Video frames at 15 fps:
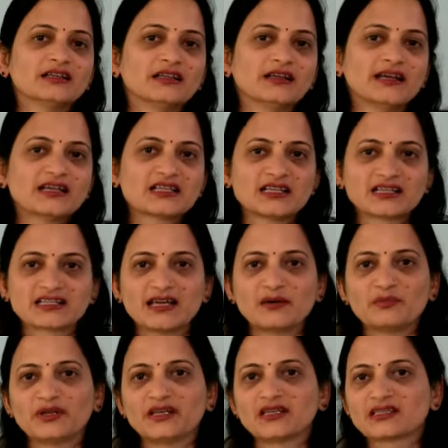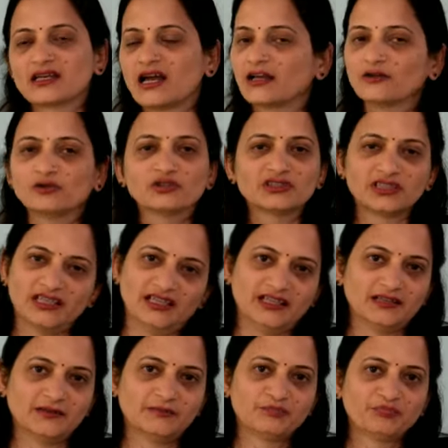Next example is I don't think.